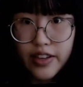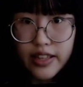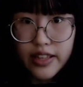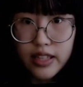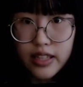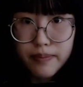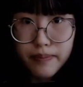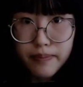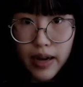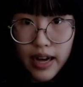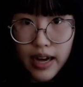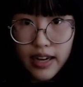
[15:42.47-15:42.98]
in
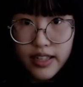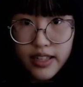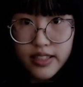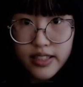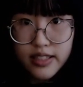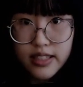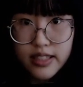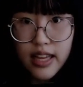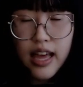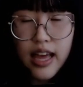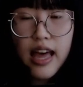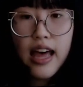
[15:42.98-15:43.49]
the
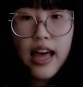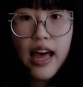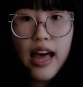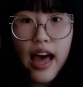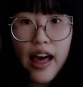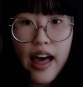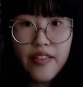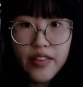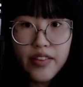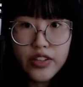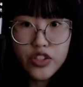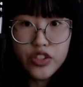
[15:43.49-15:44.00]
box
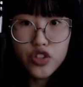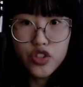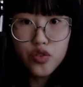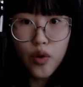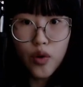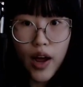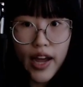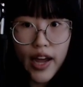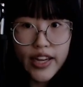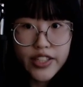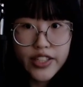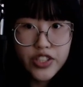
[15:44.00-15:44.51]
and then
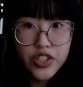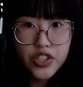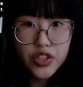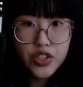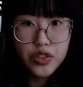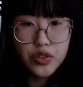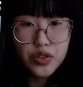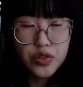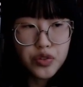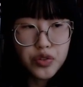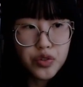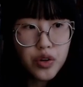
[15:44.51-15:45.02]
trying
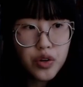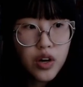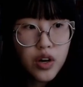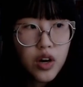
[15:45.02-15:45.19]
to